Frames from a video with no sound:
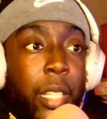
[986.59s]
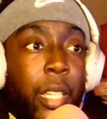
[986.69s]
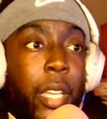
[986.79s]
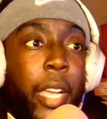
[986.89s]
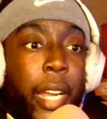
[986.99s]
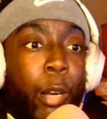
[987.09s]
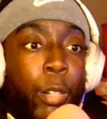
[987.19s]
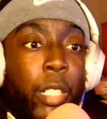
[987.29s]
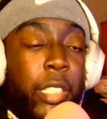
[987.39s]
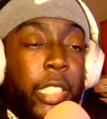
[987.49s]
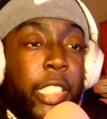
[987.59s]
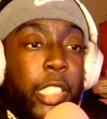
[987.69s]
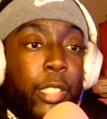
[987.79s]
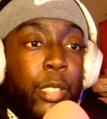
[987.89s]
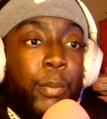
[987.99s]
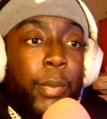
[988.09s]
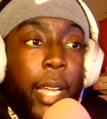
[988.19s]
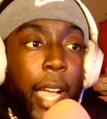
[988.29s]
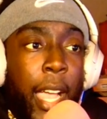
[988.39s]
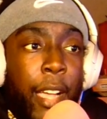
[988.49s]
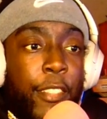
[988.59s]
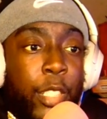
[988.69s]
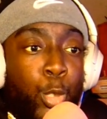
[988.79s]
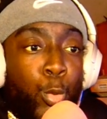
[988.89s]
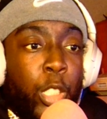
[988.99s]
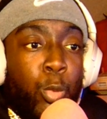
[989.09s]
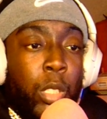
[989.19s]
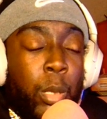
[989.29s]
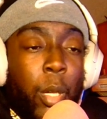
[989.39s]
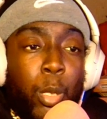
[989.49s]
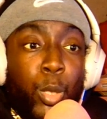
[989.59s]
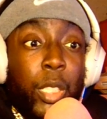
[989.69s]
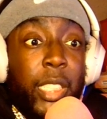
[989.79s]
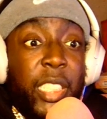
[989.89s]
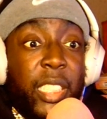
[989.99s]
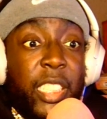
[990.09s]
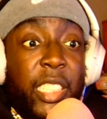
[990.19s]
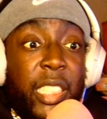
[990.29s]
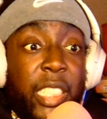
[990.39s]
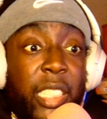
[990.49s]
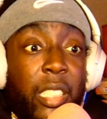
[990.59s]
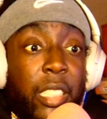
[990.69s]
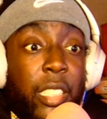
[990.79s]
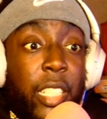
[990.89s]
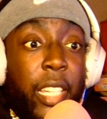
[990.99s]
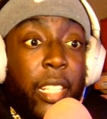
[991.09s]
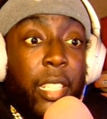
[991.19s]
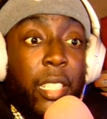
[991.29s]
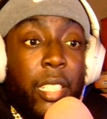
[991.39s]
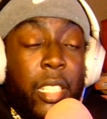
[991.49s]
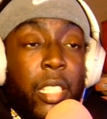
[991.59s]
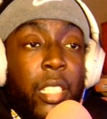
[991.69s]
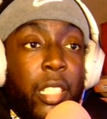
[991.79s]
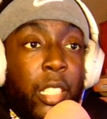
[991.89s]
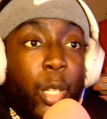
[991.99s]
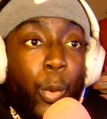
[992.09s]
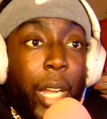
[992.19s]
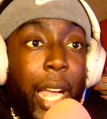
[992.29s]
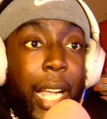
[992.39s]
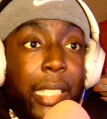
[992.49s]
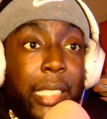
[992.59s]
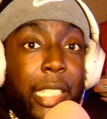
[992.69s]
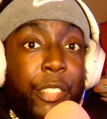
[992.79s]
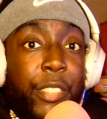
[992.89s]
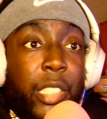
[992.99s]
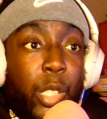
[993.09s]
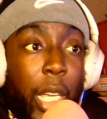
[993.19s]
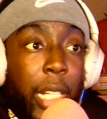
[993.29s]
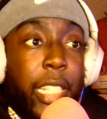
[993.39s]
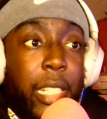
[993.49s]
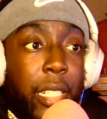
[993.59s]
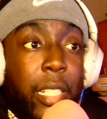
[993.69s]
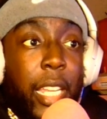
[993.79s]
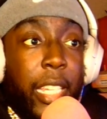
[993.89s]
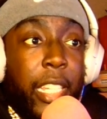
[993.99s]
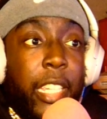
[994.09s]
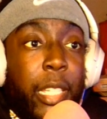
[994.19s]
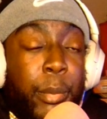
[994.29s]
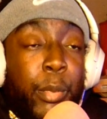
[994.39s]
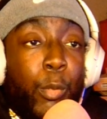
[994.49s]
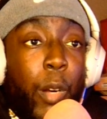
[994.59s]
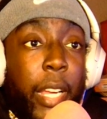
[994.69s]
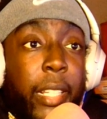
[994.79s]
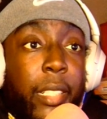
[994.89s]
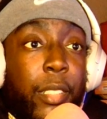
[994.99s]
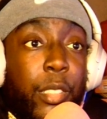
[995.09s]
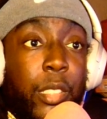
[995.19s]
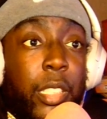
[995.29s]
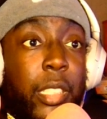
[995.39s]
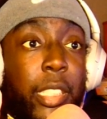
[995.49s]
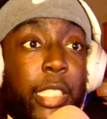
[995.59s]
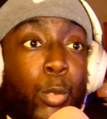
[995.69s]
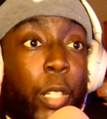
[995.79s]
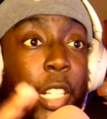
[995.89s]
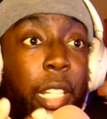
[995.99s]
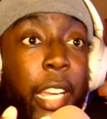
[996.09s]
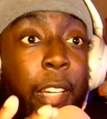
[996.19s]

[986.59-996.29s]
And I run into issues, but I have a 2020 model with a 1660, and you know, with an i7. So I needed to like get him right because he's running like